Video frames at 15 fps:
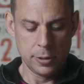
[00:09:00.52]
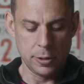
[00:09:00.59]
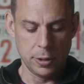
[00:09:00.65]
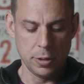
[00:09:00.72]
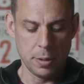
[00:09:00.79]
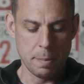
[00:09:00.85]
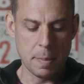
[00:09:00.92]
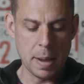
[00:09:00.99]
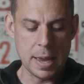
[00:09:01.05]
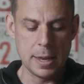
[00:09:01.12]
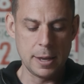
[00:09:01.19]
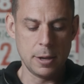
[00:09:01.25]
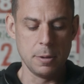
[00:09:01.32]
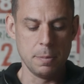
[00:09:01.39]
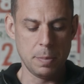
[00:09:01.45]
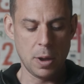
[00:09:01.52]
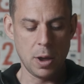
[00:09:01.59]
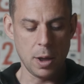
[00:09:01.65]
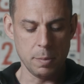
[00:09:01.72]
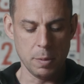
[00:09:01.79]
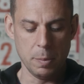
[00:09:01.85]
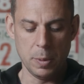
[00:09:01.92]
than the main
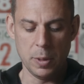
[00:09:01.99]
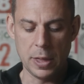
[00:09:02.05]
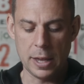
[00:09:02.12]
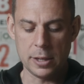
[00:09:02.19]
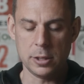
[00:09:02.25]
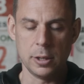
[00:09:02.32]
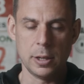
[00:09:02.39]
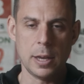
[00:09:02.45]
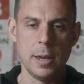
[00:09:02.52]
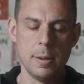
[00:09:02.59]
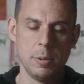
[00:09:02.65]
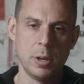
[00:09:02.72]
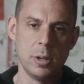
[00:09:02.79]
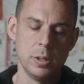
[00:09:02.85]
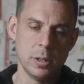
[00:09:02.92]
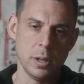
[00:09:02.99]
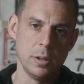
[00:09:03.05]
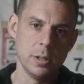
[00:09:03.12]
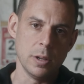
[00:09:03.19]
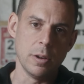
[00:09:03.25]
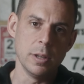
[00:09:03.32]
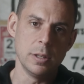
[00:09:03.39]
compartment, but that's okay because
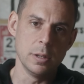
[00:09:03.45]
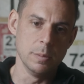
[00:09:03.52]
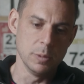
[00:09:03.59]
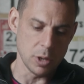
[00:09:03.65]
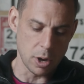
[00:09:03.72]
those items